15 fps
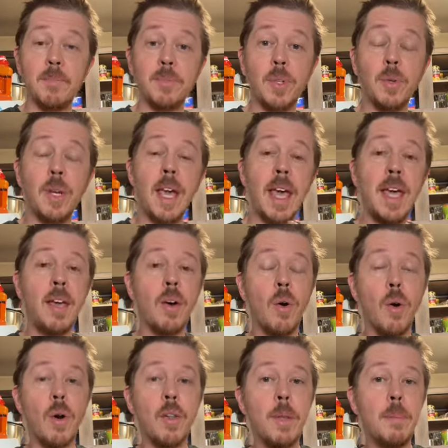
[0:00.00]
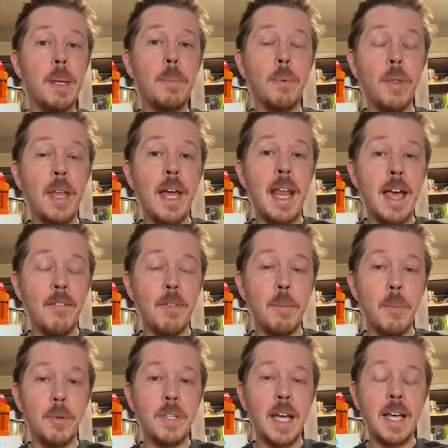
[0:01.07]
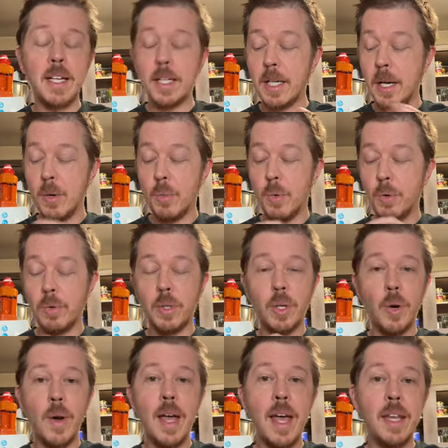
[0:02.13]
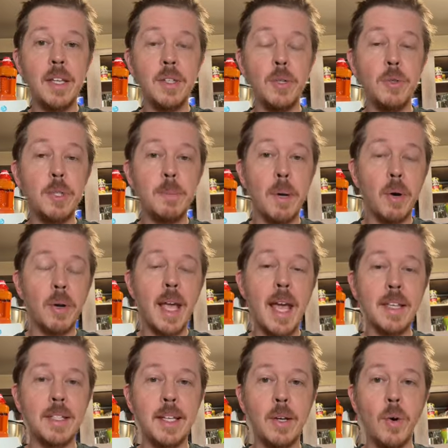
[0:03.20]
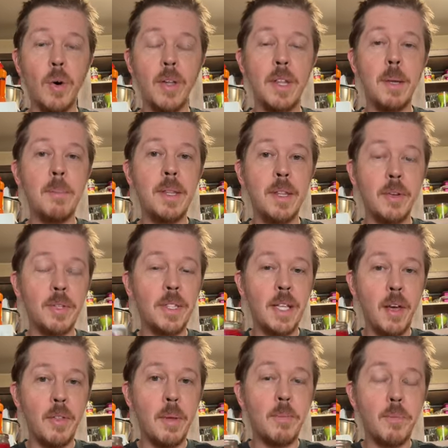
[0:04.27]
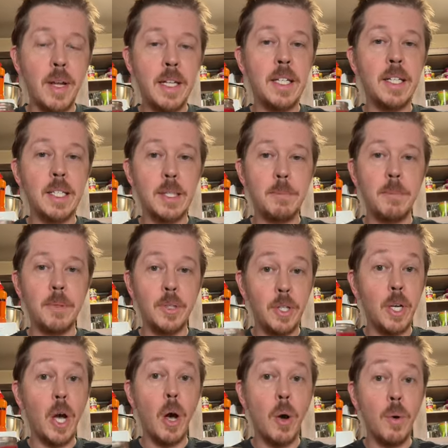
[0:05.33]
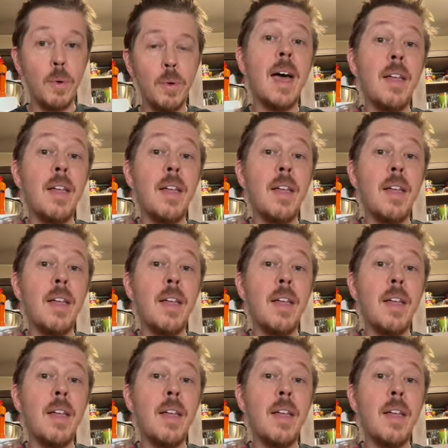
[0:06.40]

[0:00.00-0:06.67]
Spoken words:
Okay, or the people that have the botanica will go ahead and do spell casting on them and they'll sell them ready to go.